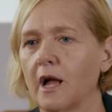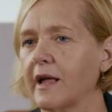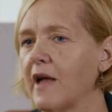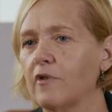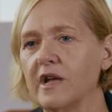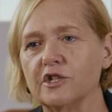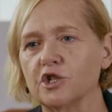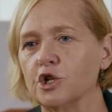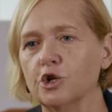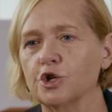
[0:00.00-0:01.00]
like every
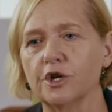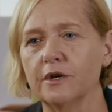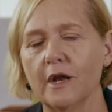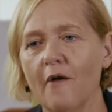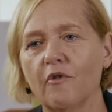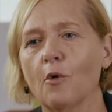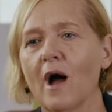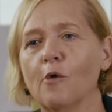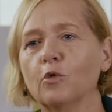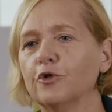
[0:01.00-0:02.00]
institution
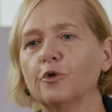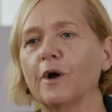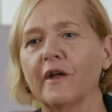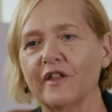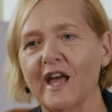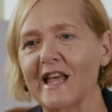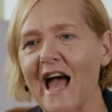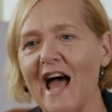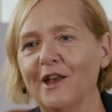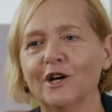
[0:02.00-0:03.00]
everywhere, will do whatever they
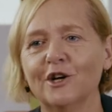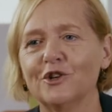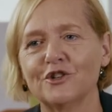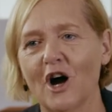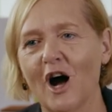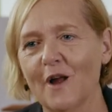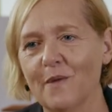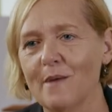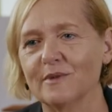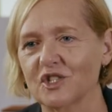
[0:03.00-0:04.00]
can to hide
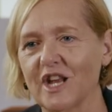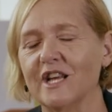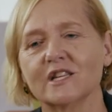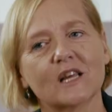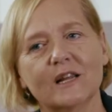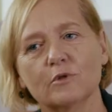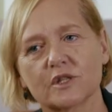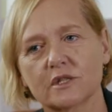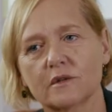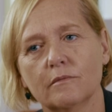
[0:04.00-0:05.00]
their mistakes. And it
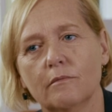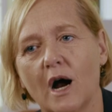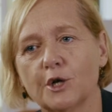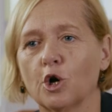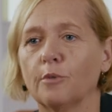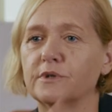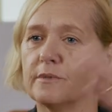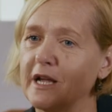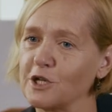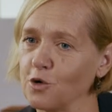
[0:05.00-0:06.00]
was my job to
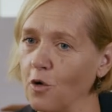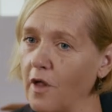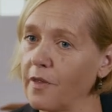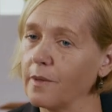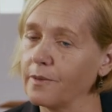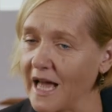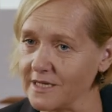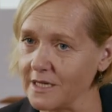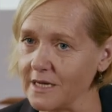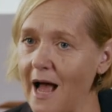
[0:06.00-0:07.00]
make sure that
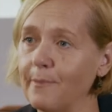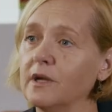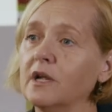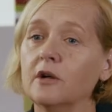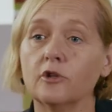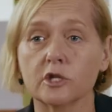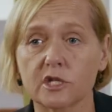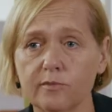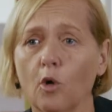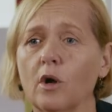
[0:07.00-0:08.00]
that didn't happen, that a
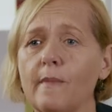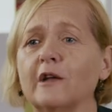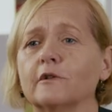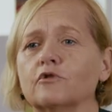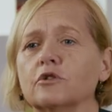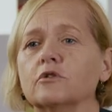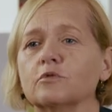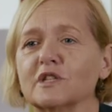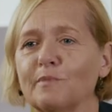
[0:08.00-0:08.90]
small amount of truth was